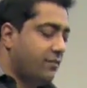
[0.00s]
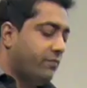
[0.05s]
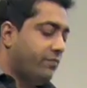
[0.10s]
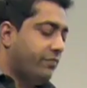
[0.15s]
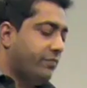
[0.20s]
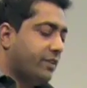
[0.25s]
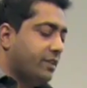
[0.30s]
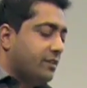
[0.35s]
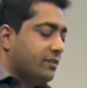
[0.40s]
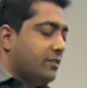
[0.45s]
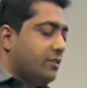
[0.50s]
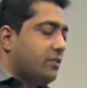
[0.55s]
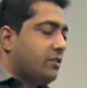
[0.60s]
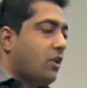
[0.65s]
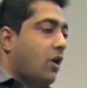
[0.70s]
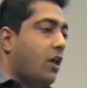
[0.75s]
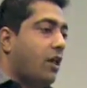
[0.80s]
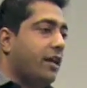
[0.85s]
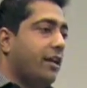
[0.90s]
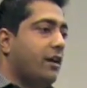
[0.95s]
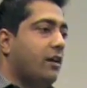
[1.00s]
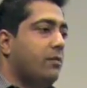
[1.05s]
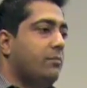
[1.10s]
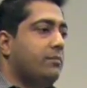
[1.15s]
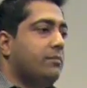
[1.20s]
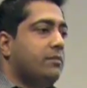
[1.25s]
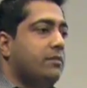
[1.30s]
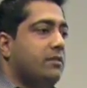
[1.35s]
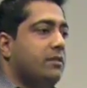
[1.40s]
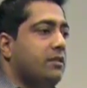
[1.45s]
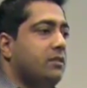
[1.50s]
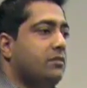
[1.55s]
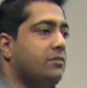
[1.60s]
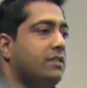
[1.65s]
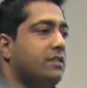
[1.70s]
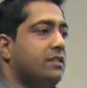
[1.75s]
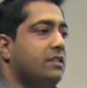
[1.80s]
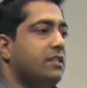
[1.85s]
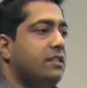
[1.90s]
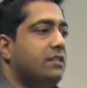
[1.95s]
and he starts calling up these
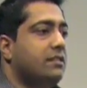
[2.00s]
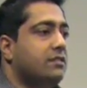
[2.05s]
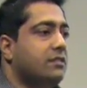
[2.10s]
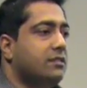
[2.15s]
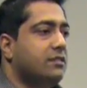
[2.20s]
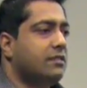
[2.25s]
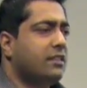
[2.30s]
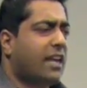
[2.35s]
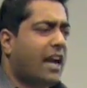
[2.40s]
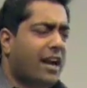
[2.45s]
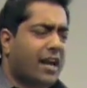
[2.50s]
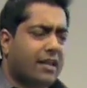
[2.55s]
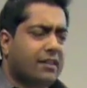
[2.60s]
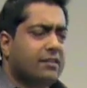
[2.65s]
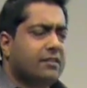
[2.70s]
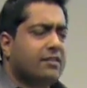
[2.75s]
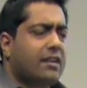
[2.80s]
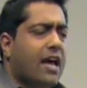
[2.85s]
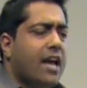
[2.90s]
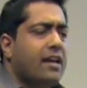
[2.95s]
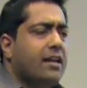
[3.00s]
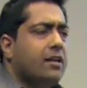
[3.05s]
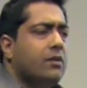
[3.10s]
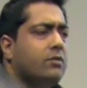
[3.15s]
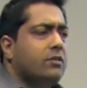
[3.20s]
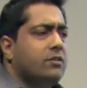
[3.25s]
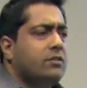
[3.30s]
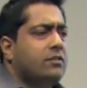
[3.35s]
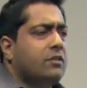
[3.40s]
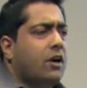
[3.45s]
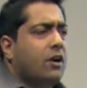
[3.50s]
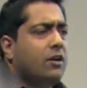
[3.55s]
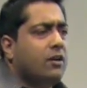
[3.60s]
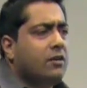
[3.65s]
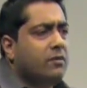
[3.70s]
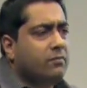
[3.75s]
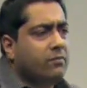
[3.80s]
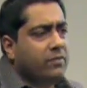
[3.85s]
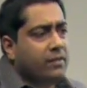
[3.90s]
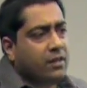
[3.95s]
VCs. He's like, I got this guy here with a
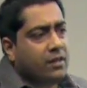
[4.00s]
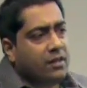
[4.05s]
startup,